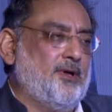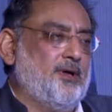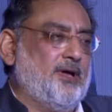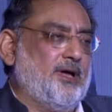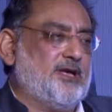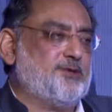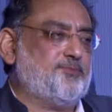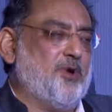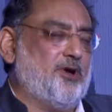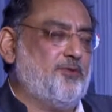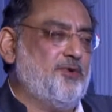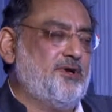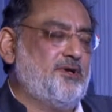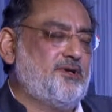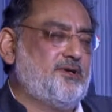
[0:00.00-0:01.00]

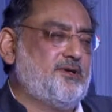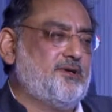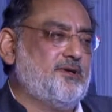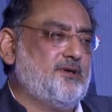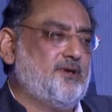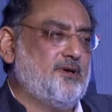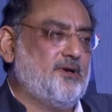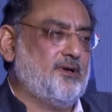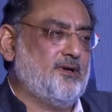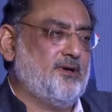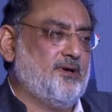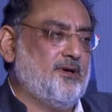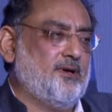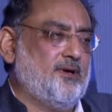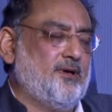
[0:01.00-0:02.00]
experiment,
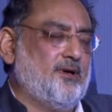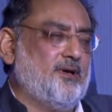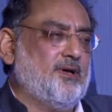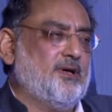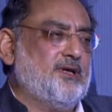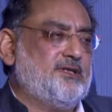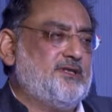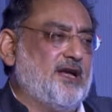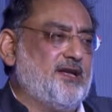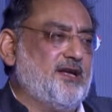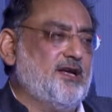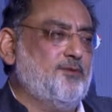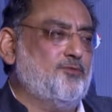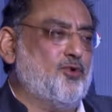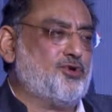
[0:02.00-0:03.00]
setting
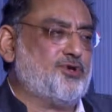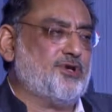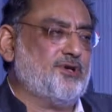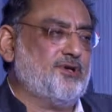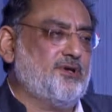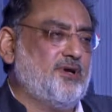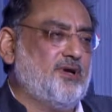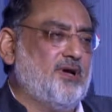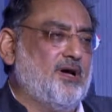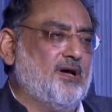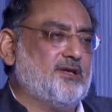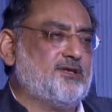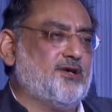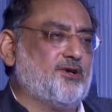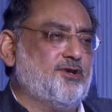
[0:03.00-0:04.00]
in motion a
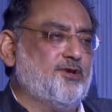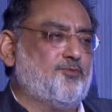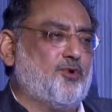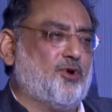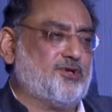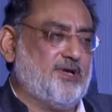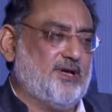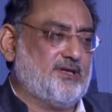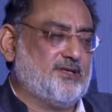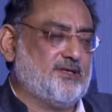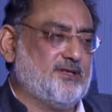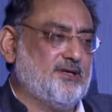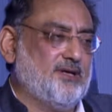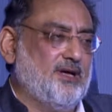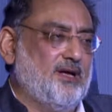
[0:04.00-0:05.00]
certain
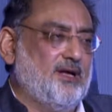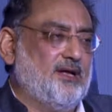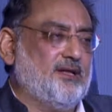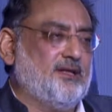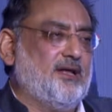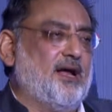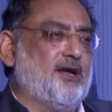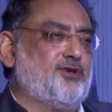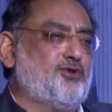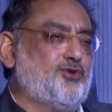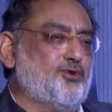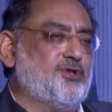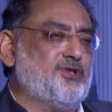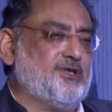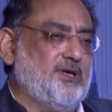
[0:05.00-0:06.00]
process that
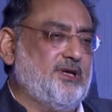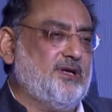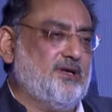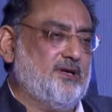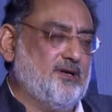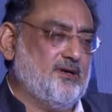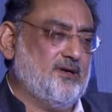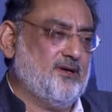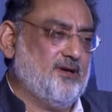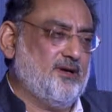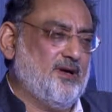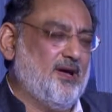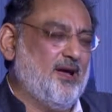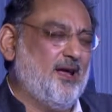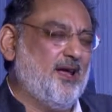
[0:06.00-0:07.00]
should see,
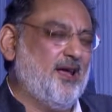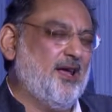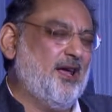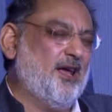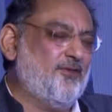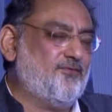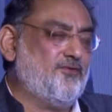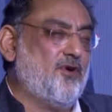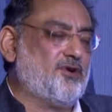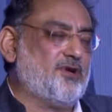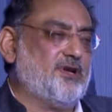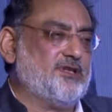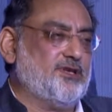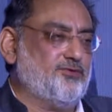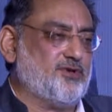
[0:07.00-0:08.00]
if not a
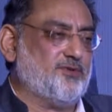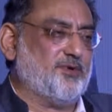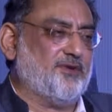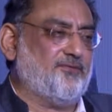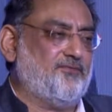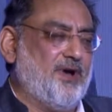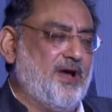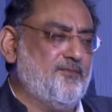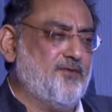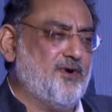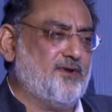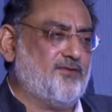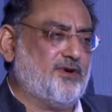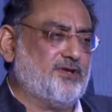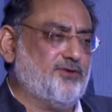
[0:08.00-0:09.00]
resolution, but the
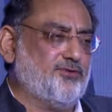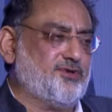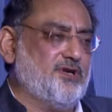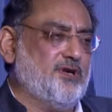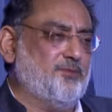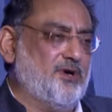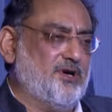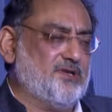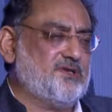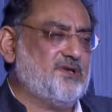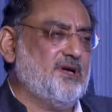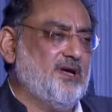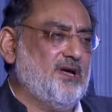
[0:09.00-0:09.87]
framework for resolution emerge